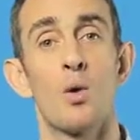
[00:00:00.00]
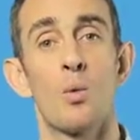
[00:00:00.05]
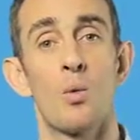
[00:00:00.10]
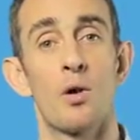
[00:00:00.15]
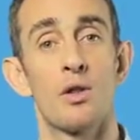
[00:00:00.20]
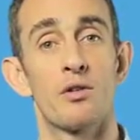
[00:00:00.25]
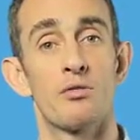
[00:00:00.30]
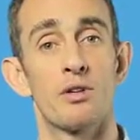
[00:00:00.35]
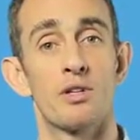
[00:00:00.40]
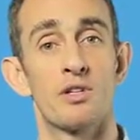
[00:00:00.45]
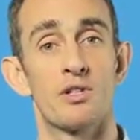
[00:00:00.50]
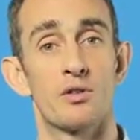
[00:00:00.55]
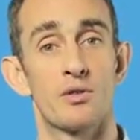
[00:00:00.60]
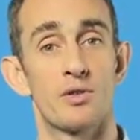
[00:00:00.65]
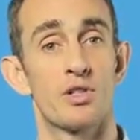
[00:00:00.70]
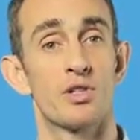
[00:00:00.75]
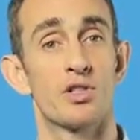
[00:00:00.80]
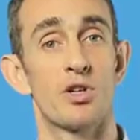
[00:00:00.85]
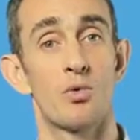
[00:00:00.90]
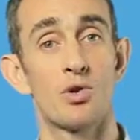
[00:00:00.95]
whether it's sort
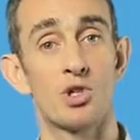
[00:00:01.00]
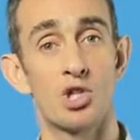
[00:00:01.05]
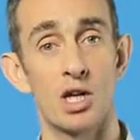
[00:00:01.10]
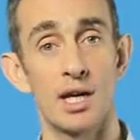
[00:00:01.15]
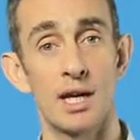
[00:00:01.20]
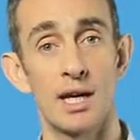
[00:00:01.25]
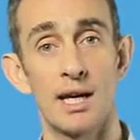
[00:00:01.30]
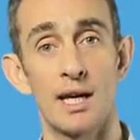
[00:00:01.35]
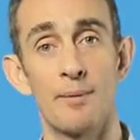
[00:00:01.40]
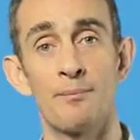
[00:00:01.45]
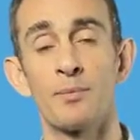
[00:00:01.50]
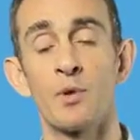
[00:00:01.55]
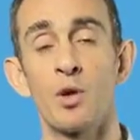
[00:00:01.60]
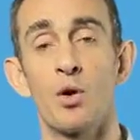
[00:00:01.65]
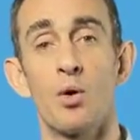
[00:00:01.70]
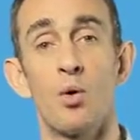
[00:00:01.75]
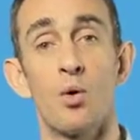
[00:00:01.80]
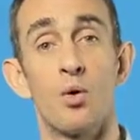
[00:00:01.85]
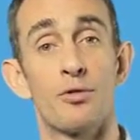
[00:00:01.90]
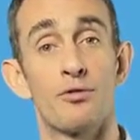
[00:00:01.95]
of socially
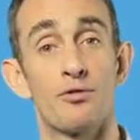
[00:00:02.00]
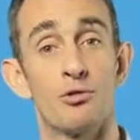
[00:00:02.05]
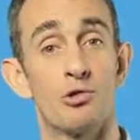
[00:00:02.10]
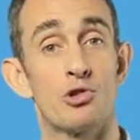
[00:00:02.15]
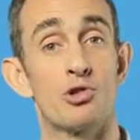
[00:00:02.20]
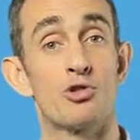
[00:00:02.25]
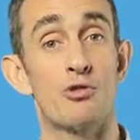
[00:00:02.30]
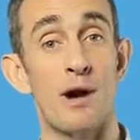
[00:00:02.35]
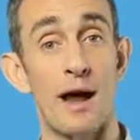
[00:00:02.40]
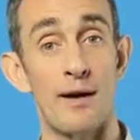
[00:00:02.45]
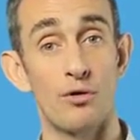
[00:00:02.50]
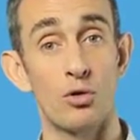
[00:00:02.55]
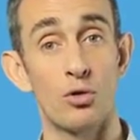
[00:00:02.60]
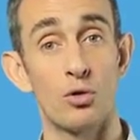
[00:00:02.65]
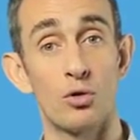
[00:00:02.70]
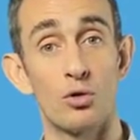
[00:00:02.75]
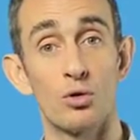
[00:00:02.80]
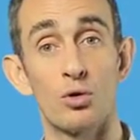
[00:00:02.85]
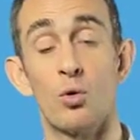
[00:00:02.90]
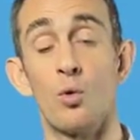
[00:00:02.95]
or through
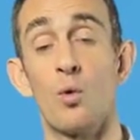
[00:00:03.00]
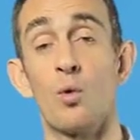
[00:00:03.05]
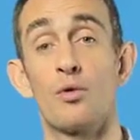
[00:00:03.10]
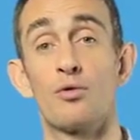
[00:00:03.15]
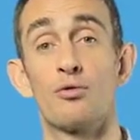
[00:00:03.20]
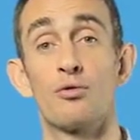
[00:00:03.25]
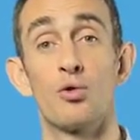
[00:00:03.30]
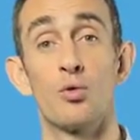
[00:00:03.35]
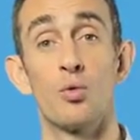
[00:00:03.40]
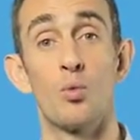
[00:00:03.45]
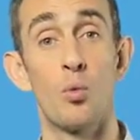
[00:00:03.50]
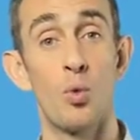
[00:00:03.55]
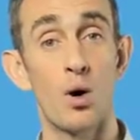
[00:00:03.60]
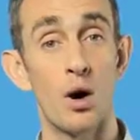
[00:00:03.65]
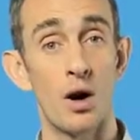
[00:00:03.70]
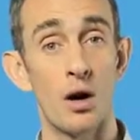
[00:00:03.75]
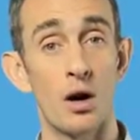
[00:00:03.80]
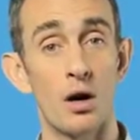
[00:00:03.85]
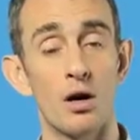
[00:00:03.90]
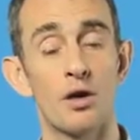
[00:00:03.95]
travel or through
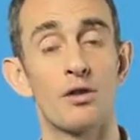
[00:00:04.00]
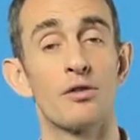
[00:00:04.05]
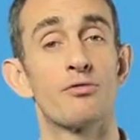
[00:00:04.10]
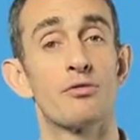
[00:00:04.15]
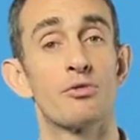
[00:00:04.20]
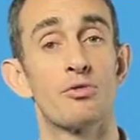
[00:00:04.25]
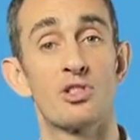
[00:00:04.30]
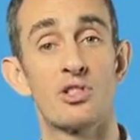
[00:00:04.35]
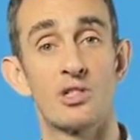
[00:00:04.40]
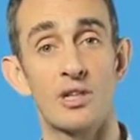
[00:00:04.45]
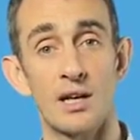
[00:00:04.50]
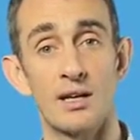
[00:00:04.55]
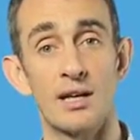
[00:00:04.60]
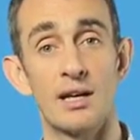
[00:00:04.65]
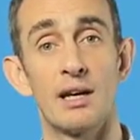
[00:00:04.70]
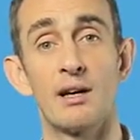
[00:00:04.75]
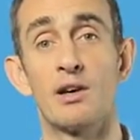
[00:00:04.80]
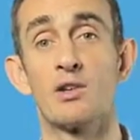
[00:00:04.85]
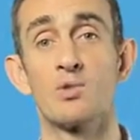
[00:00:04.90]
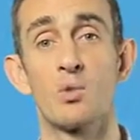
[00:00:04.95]
work, through
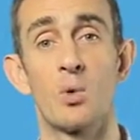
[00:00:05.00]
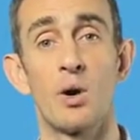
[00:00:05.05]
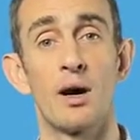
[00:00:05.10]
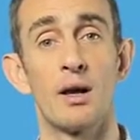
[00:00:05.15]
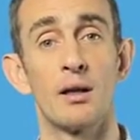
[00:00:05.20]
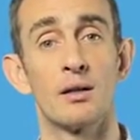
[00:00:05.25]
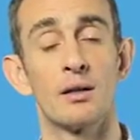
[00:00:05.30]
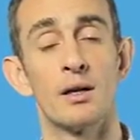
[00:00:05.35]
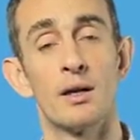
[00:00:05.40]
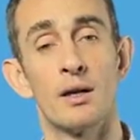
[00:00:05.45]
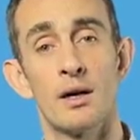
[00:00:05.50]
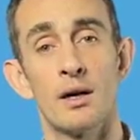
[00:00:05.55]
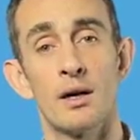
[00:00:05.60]
study as well.